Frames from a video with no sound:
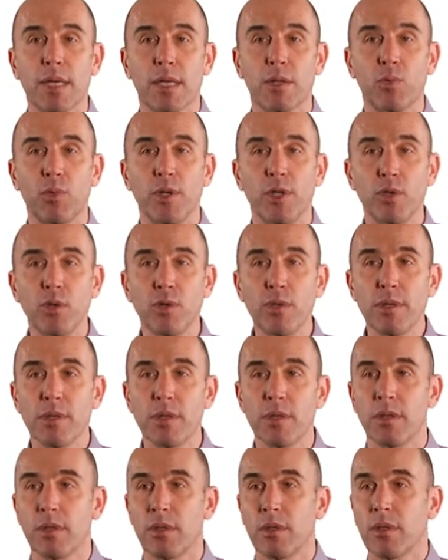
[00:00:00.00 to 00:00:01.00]
that we
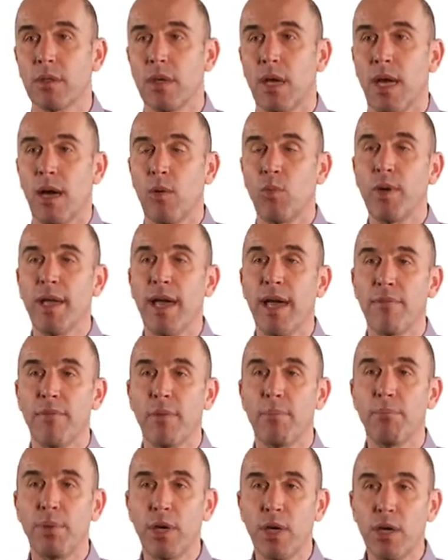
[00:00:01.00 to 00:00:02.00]
use. We have
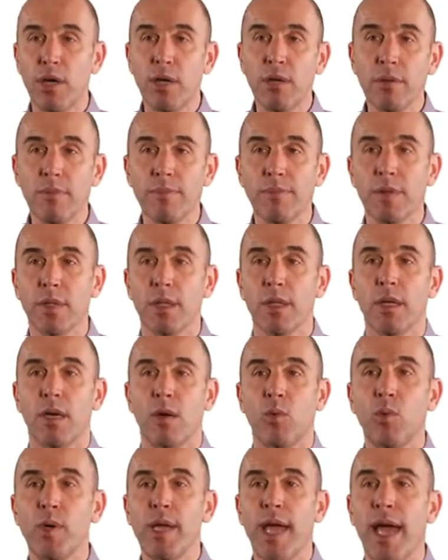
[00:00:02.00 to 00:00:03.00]
a burr,
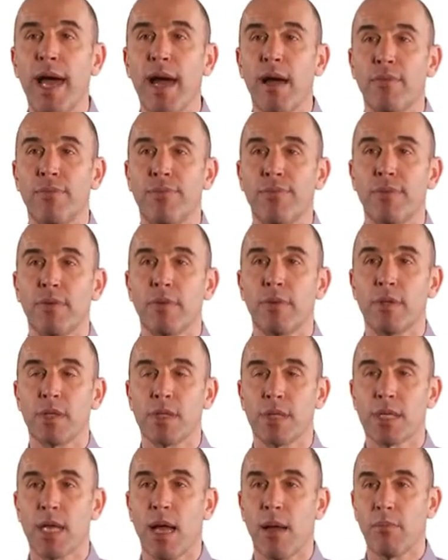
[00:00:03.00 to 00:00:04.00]
we have
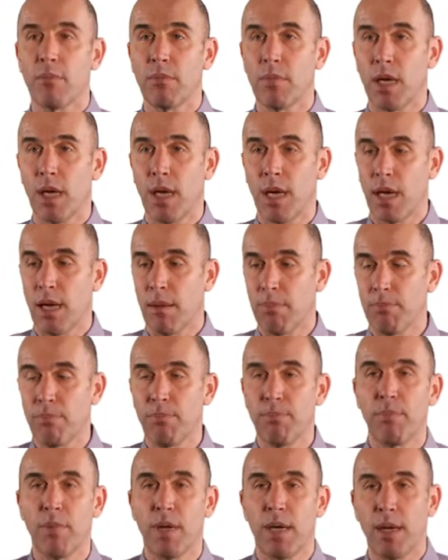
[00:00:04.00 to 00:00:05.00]
some
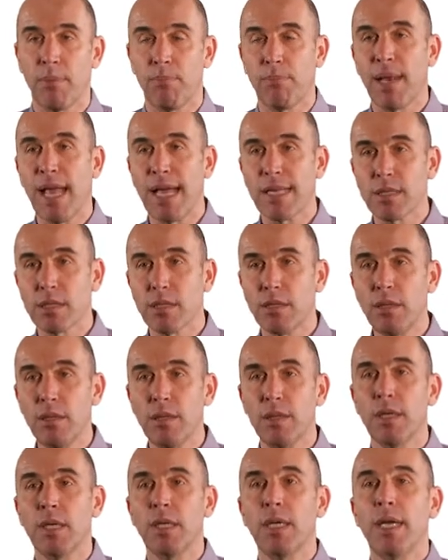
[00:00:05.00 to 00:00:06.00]

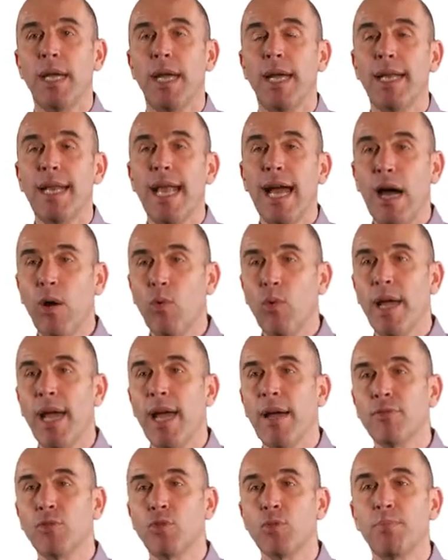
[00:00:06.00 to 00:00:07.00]
plaster, and now we
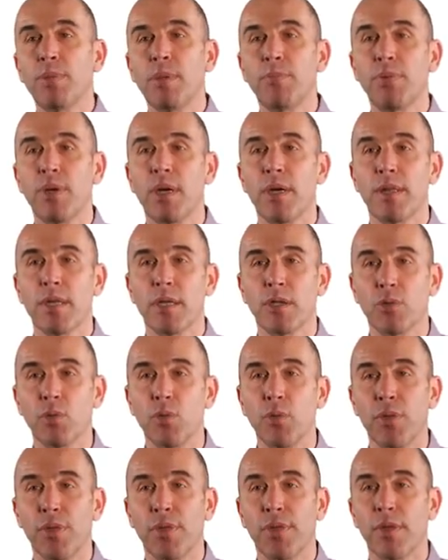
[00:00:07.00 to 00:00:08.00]
have to prepare the
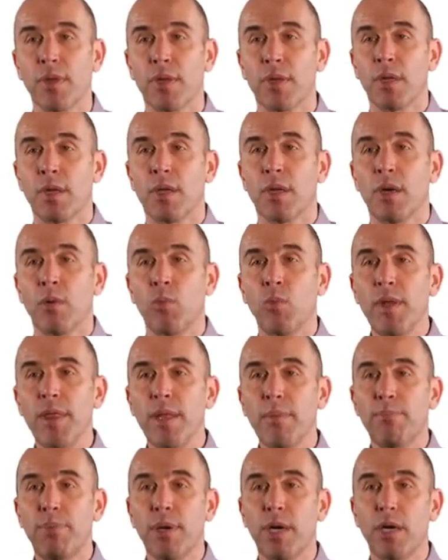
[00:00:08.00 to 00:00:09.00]
tooth. With
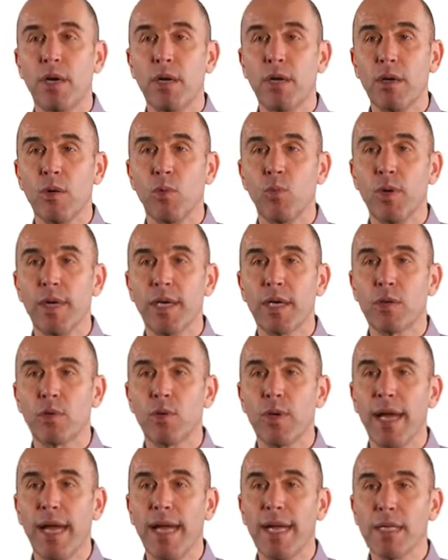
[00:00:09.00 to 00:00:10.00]
the burr, we
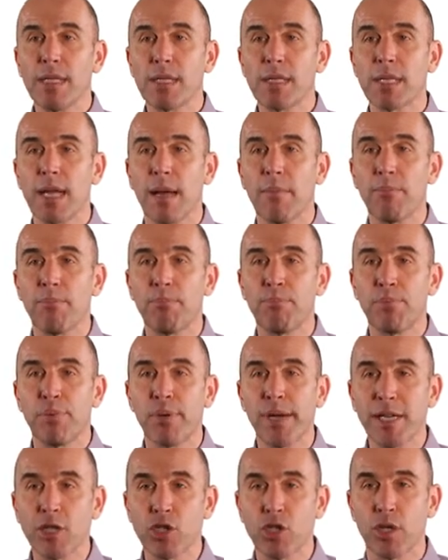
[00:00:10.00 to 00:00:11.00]
create some
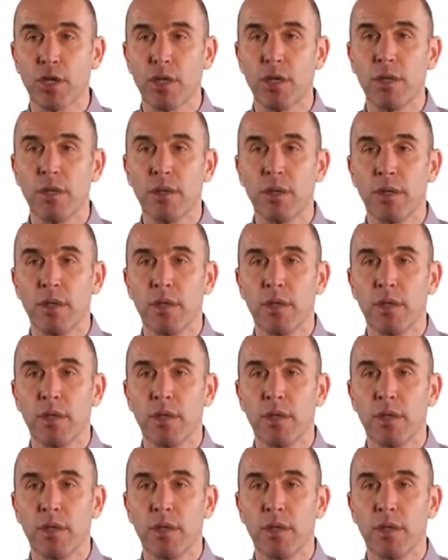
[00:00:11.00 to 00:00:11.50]
pressure